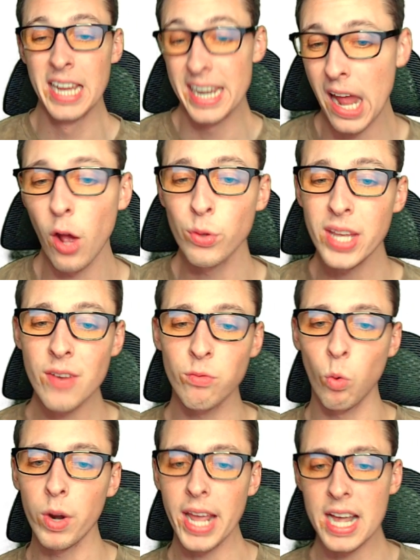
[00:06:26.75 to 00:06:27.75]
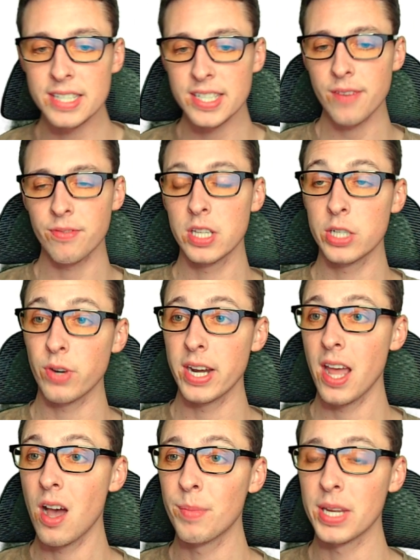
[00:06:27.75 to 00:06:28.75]
Now, I only have one ad set for this
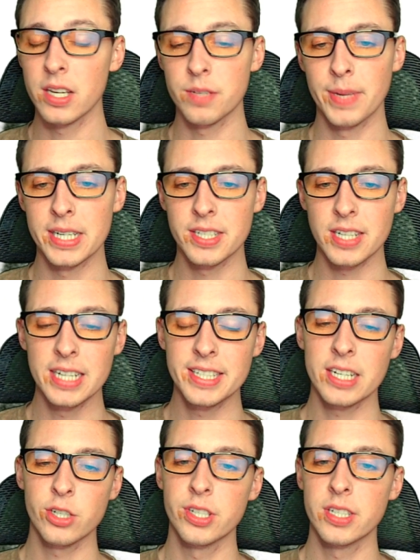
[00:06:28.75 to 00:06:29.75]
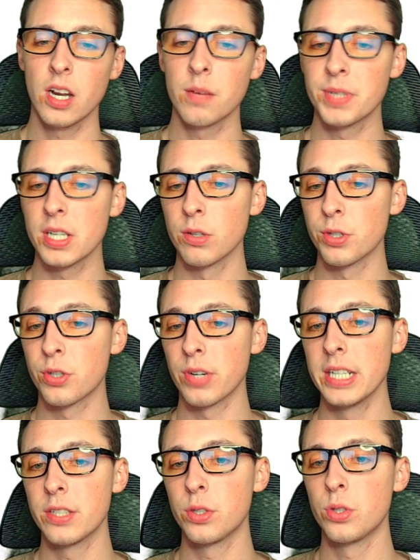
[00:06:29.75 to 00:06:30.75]
right now because my site's actually set up to go
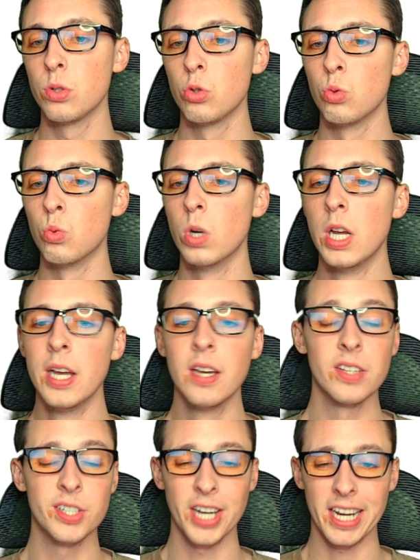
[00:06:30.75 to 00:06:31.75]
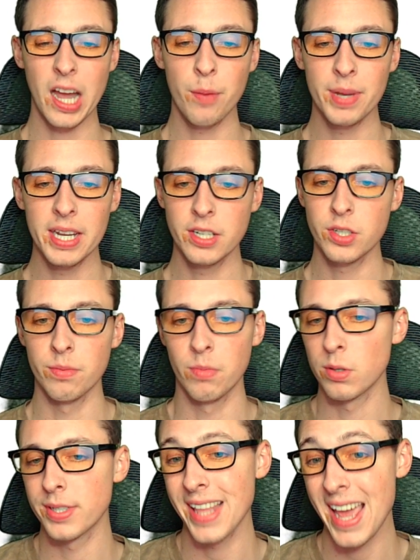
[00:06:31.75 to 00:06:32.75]
straight to the checkout page, so
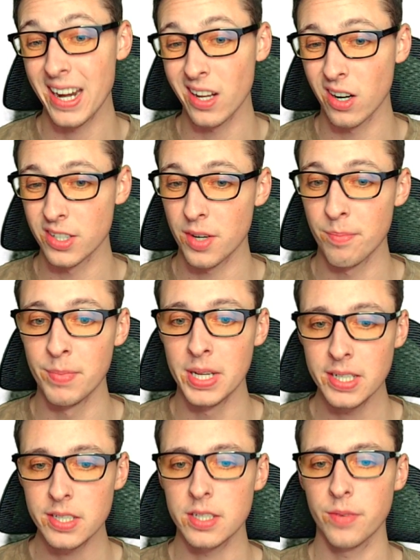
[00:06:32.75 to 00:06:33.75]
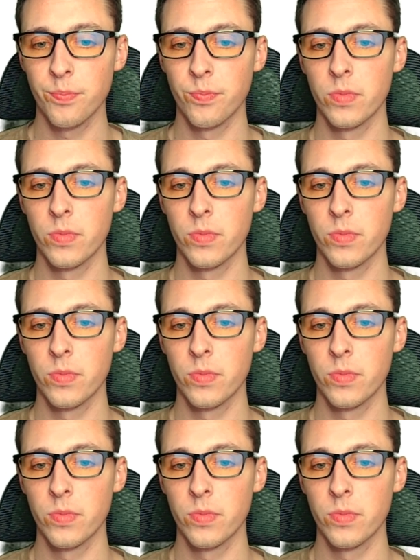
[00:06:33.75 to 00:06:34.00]
most of the added carts are missed.